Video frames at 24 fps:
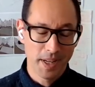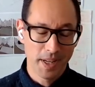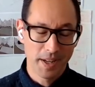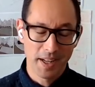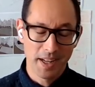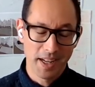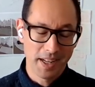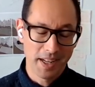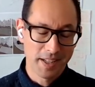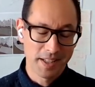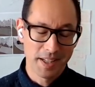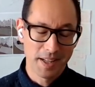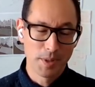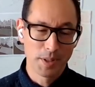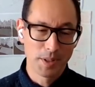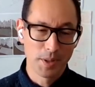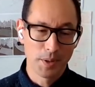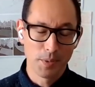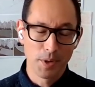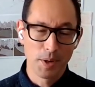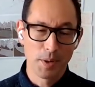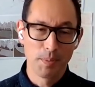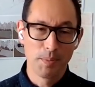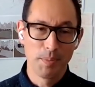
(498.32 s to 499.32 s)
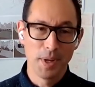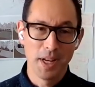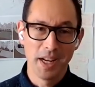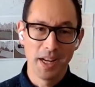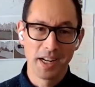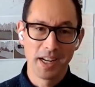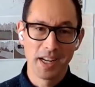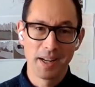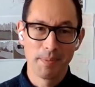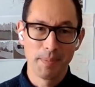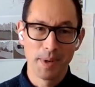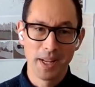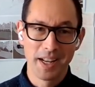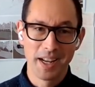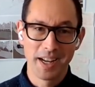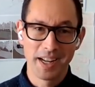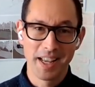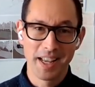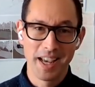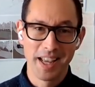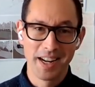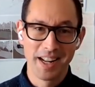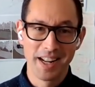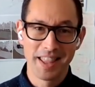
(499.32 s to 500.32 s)
I keep using the word big, but
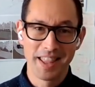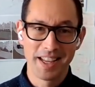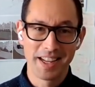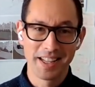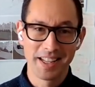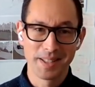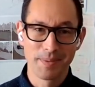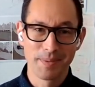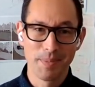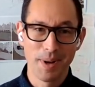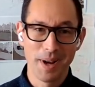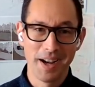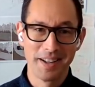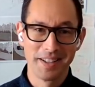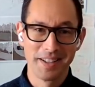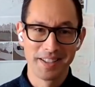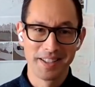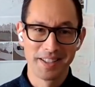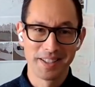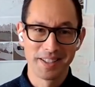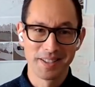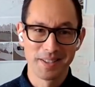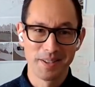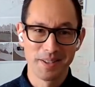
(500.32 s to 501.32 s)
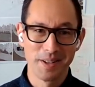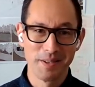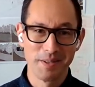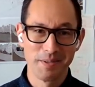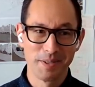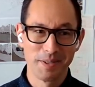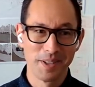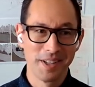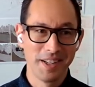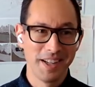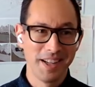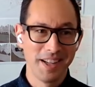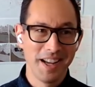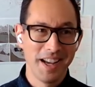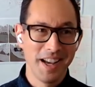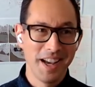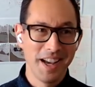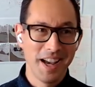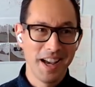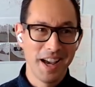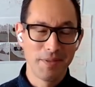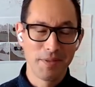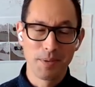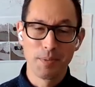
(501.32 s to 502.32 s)
again, I think it's about just sort of
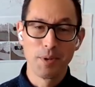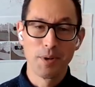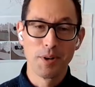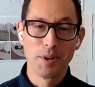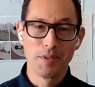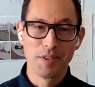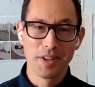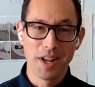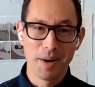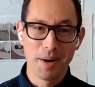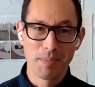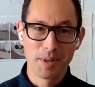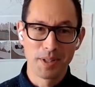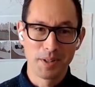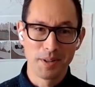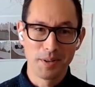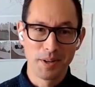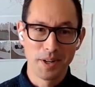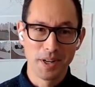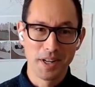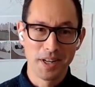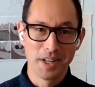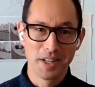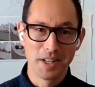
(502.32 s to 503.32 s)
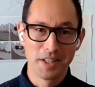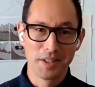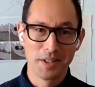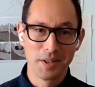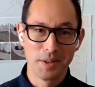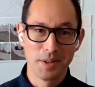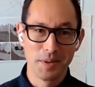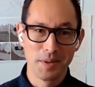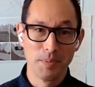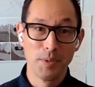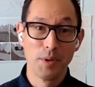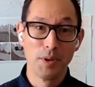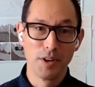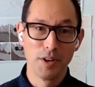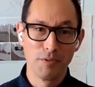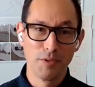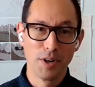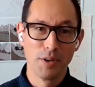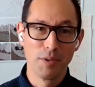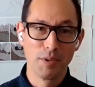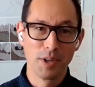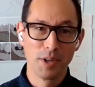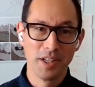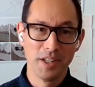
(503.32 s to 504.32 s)
having more of an opportunity to do more
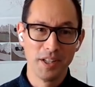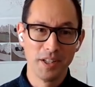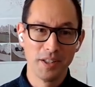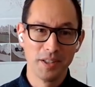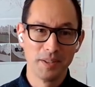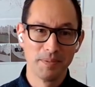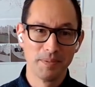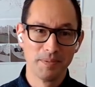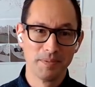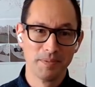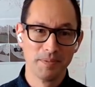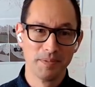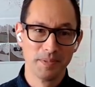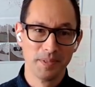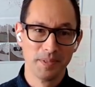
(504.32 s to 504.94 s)
of what we do.